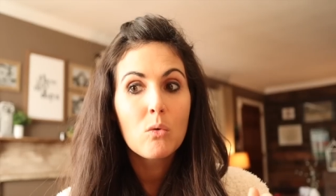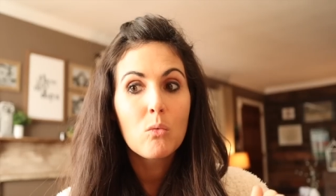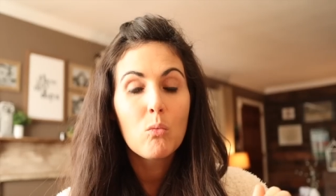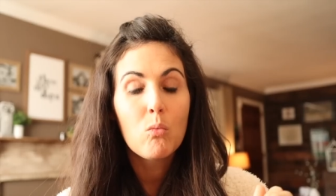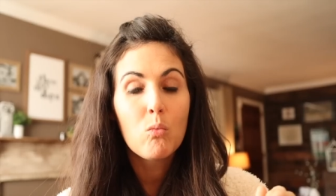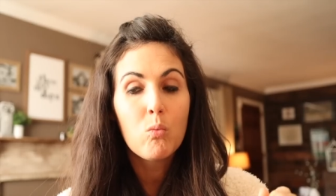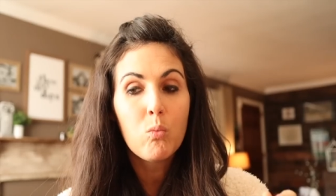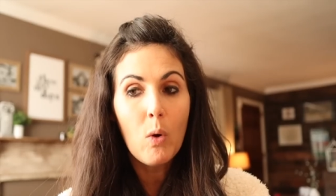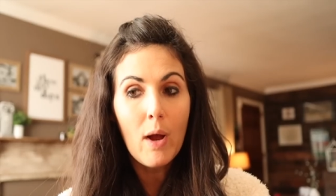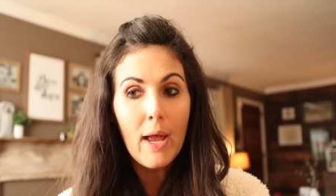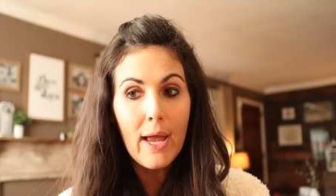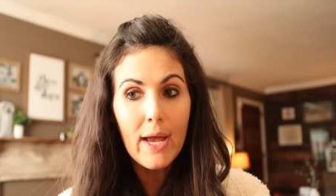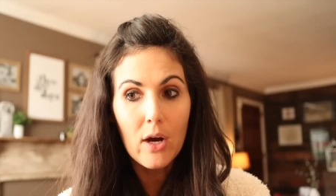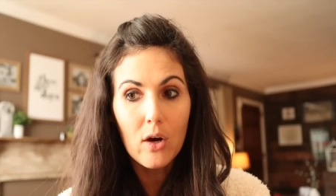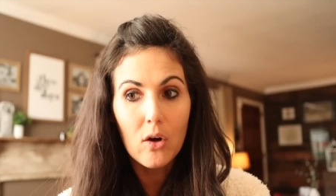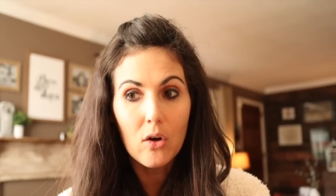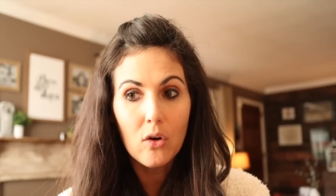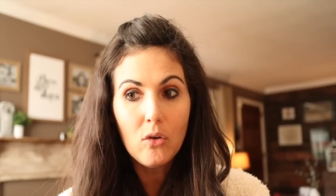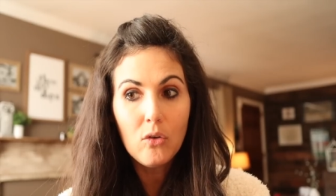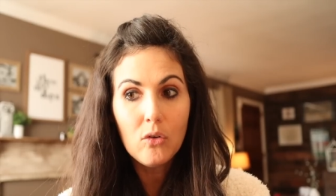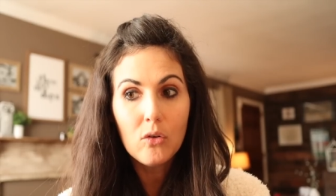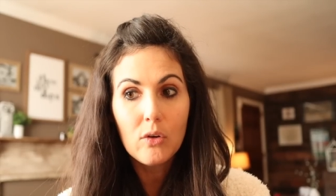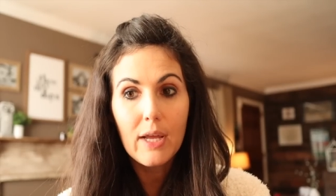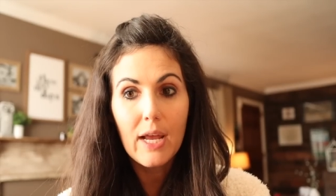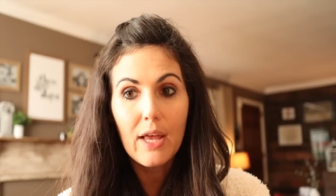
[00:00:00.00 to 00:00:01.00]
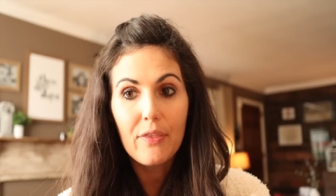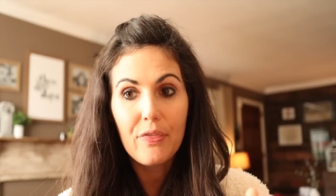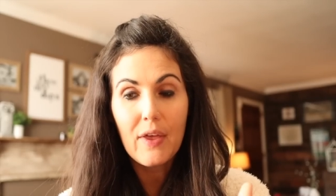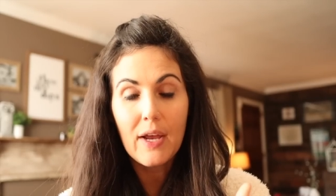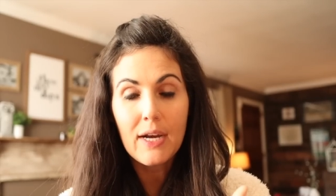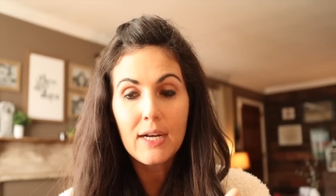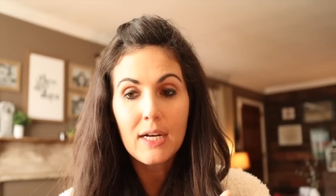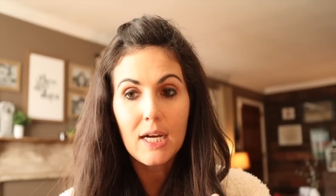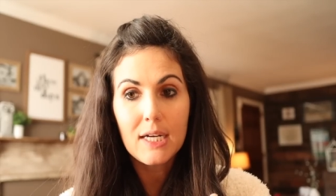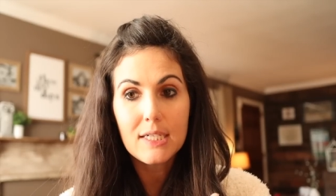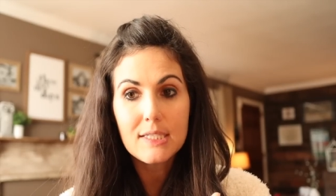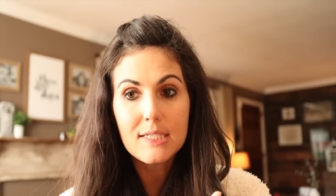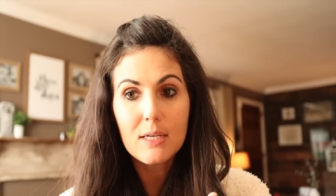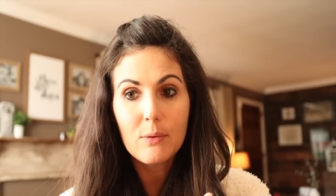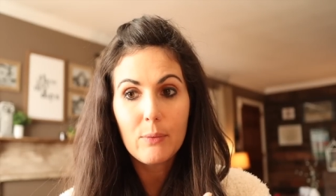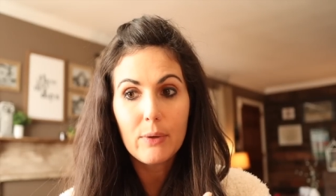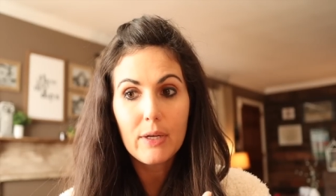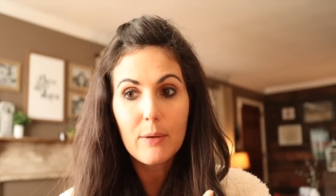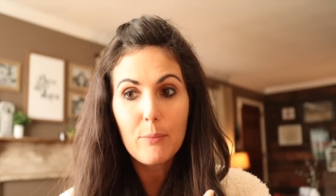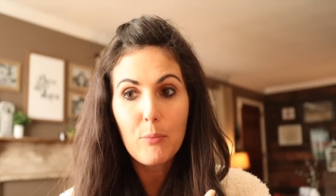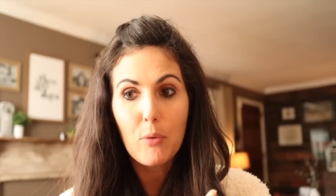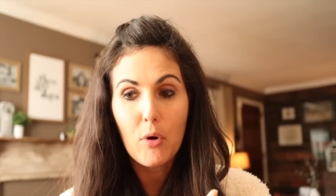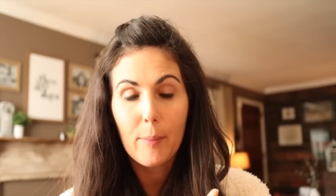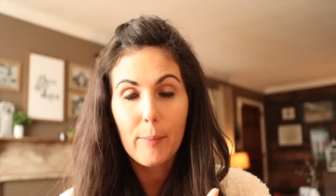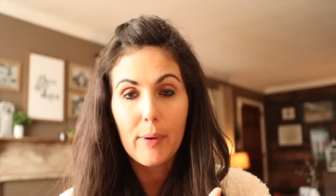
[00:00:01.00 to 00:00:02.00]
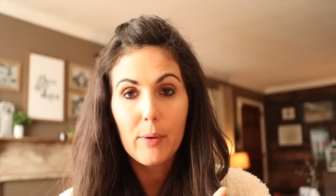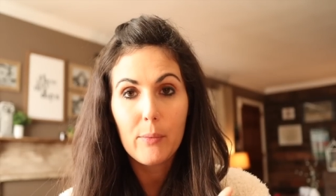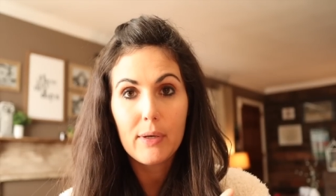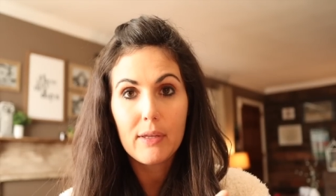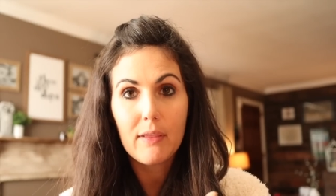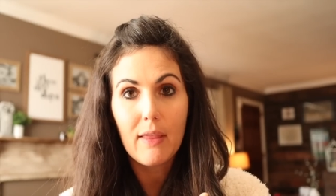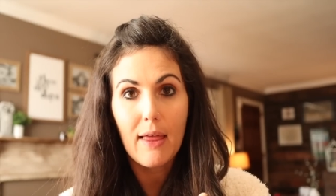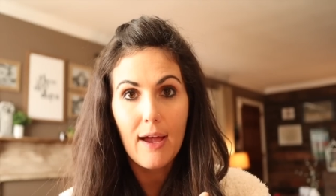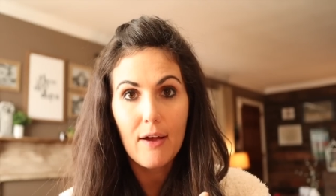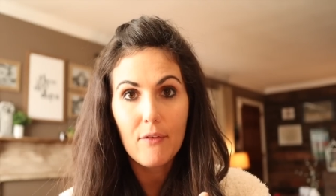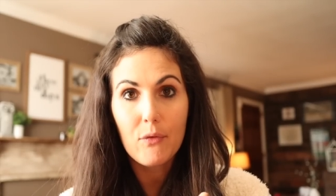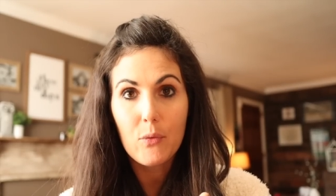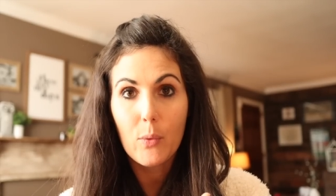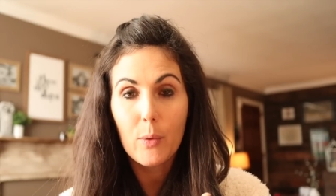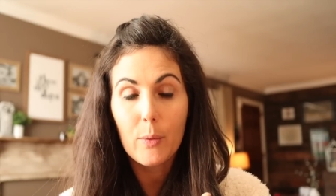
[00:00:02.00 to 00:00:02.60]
Well, at that 19-week appointment, we left.